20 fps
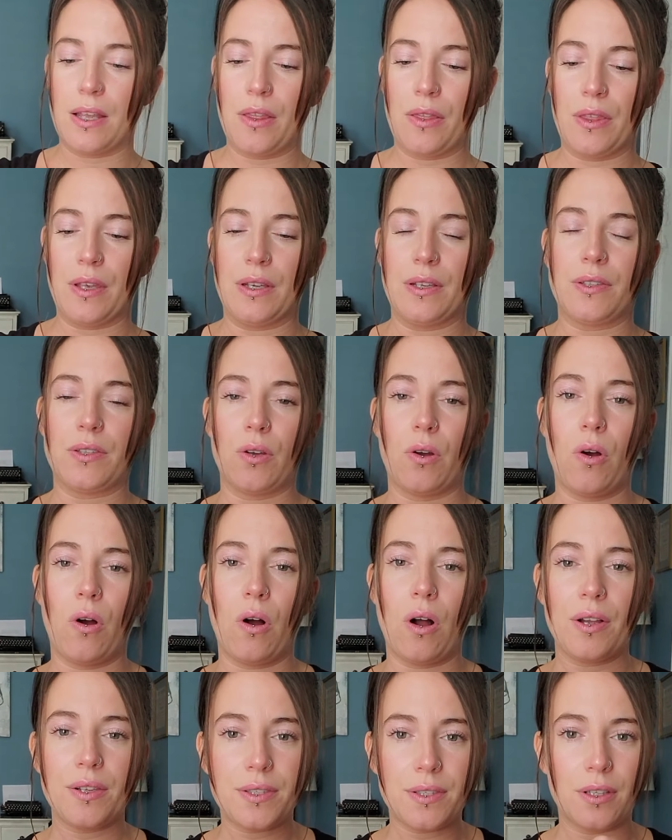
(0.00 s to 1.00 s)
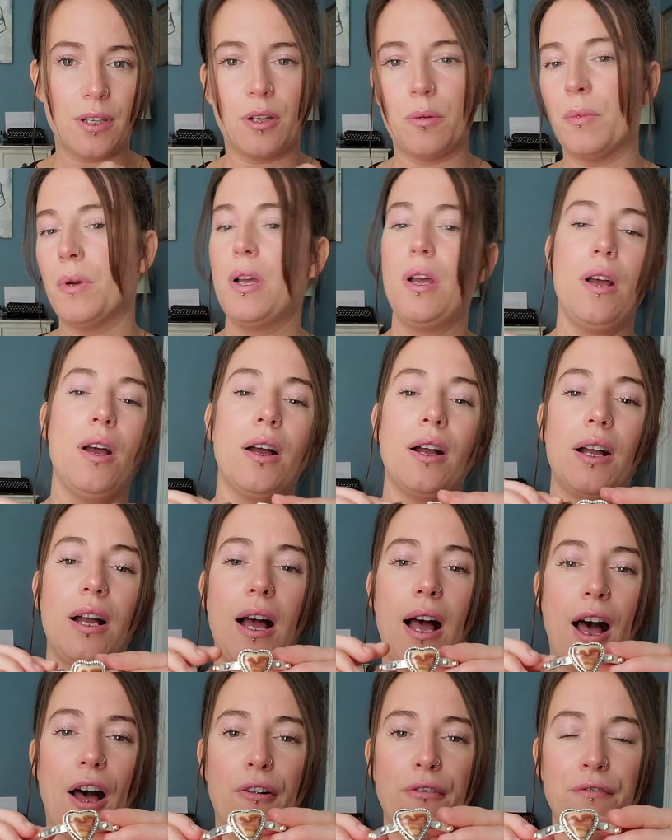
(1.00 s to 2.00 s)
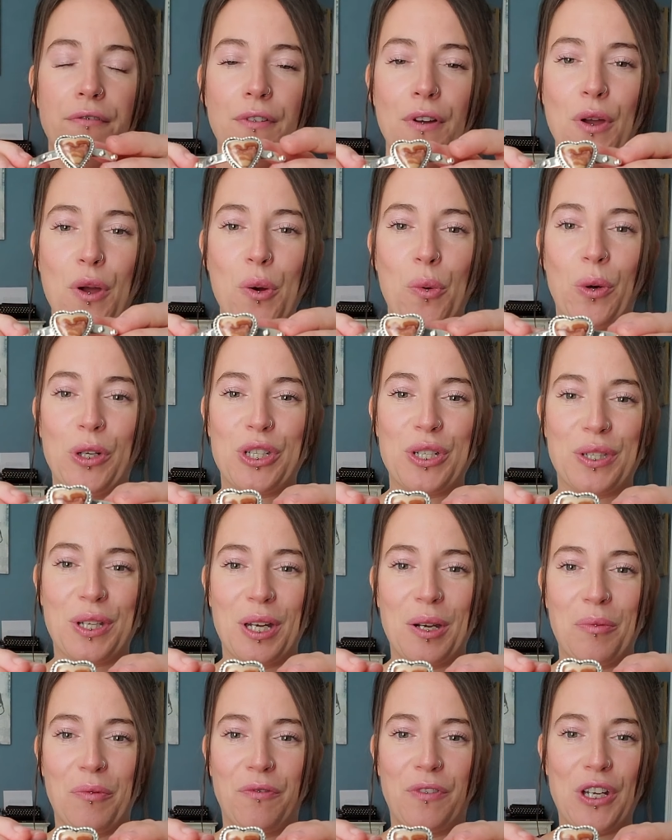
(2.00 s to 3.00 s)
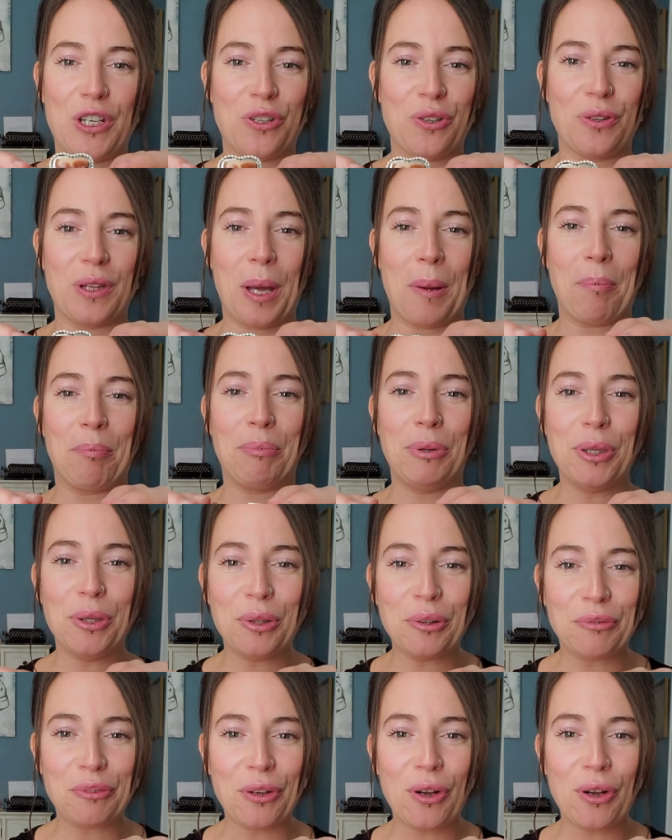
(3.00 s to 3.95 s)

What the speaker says: this awesome cuff, which is going to feature that beautiful